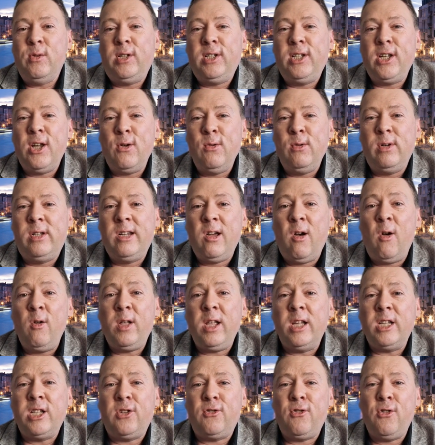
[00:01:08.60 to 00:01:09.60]
So talk
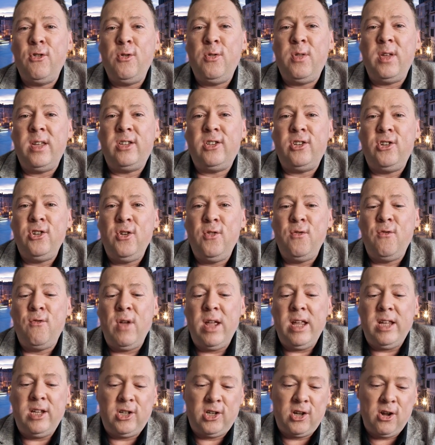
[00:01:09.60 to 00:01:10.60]
us through this new
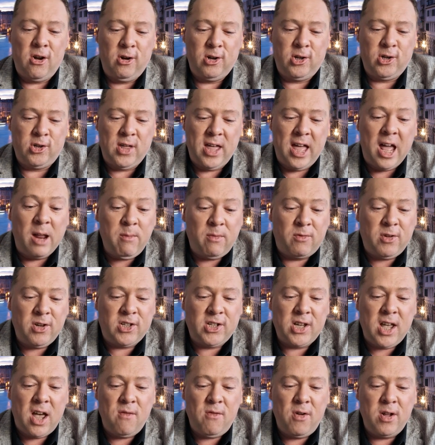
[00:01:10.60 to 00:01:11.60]
research then. We've
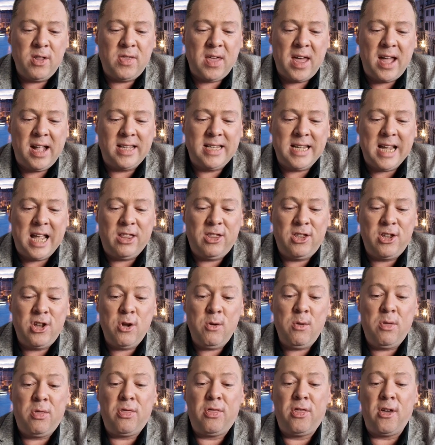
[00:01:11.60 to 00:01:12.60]
discovered that uh,
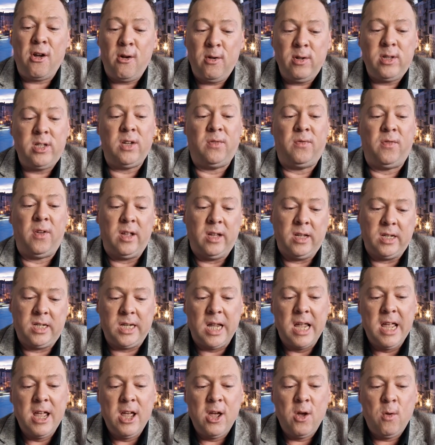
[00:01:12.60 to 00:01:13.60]
two-thirds of
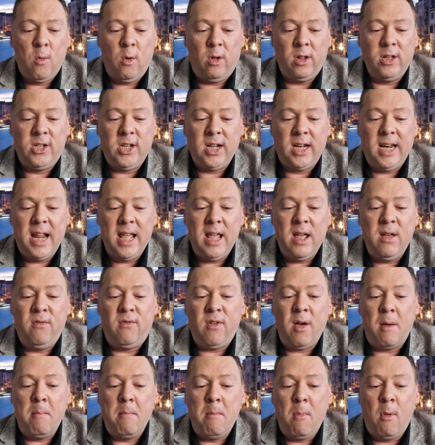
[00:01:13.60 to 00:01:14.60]
us want to live
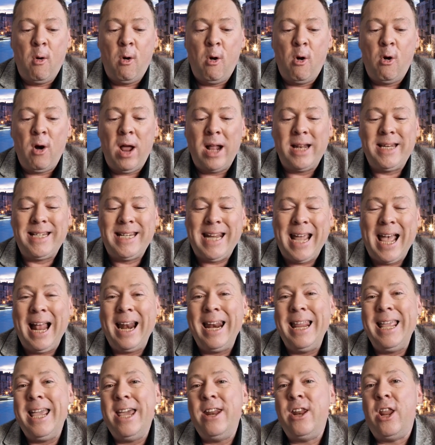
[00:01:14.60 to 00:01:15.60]
a more
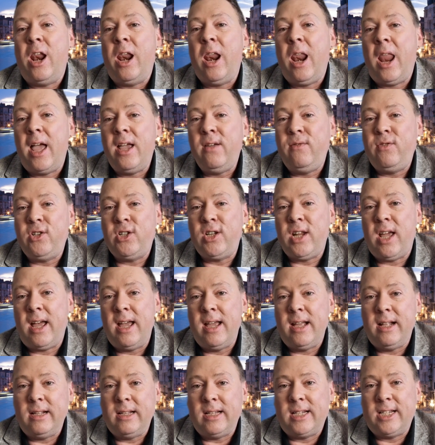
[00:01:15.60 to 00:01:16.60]
Italian
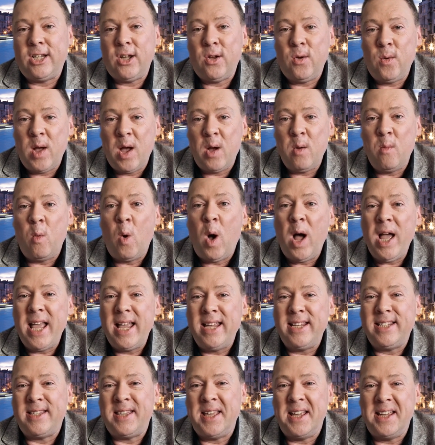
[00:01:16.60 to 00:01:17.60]
lifestyle. So uh, why
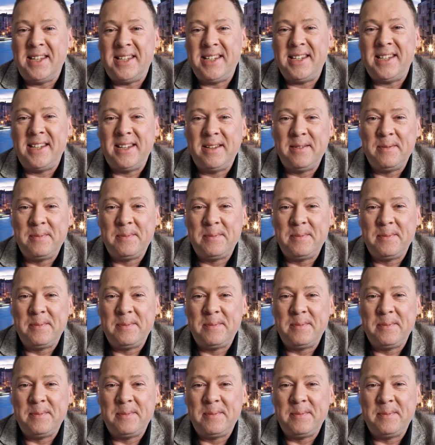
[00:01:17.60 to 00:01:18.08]
is this?